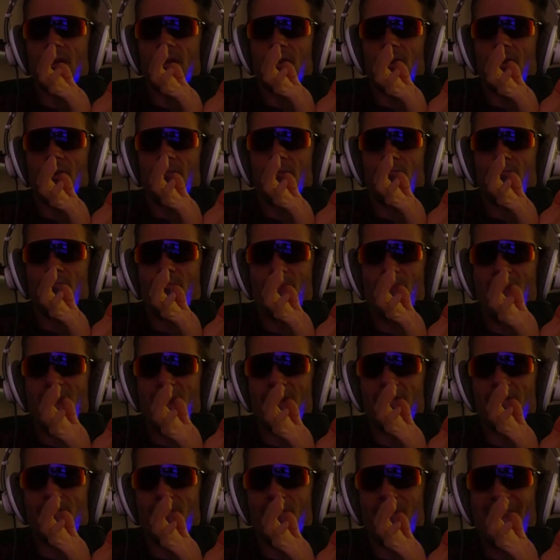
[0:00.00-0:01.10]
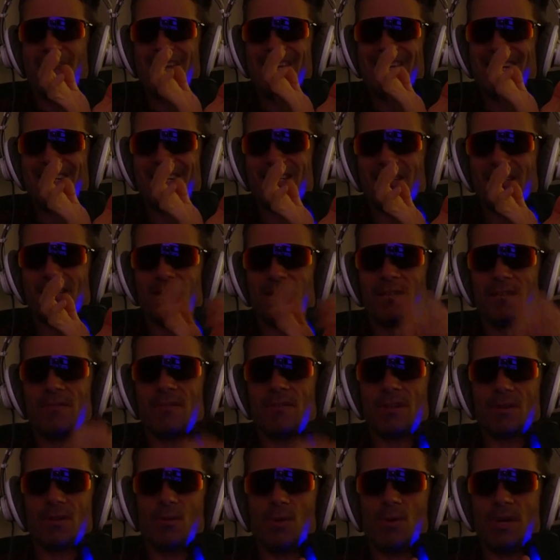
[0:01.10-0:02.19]
Bentness of the
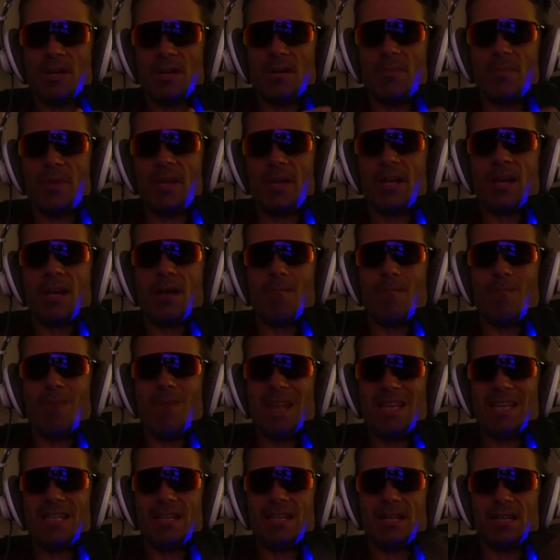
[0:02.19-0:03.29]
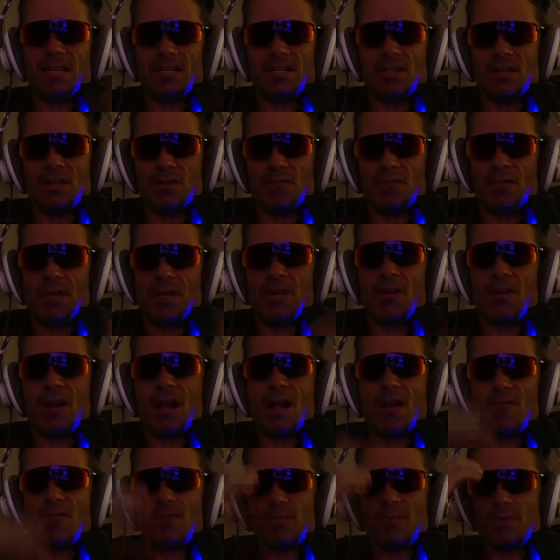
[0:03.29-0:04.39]
coin, depending how bent it is, you could figure it out
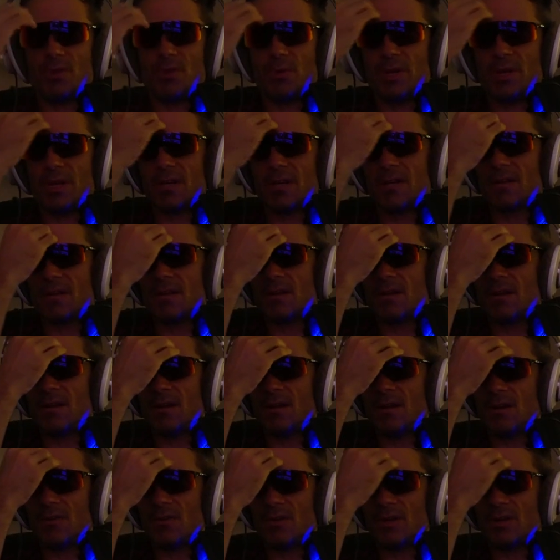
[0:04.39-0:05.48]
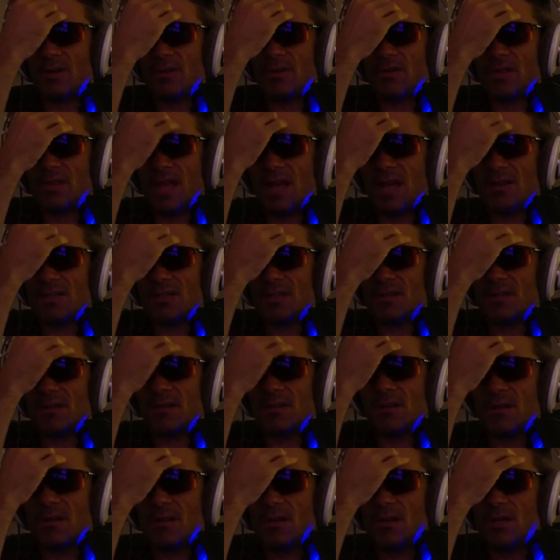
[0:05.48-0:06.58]
from doing 100 or 1,000
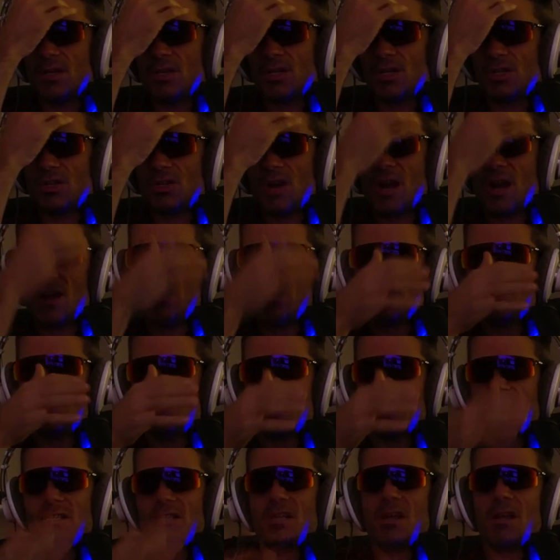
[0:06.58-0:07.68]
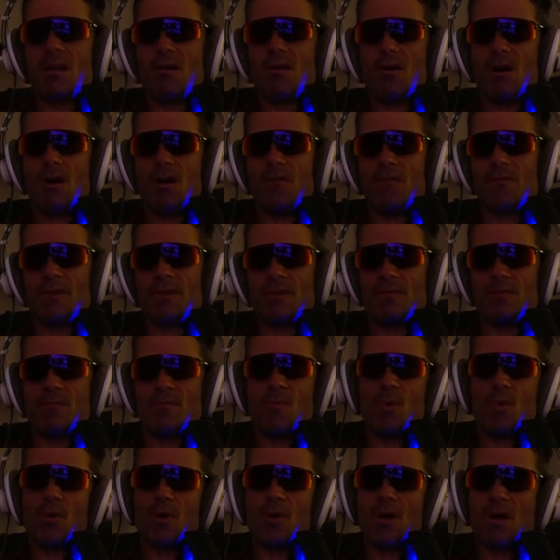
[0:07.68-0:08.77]
trials and see how often,
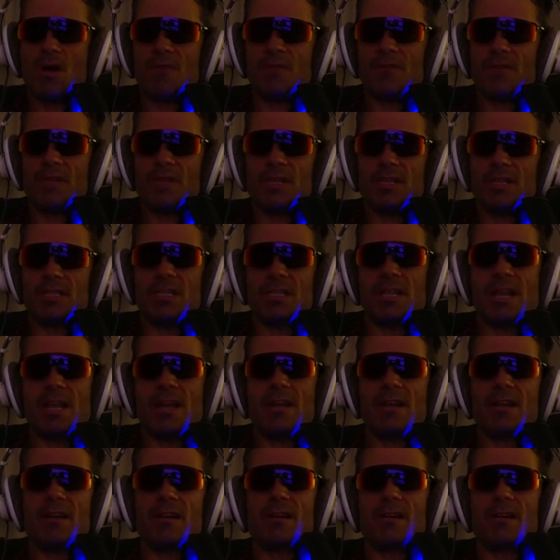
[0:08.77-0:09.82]
more often, it's landing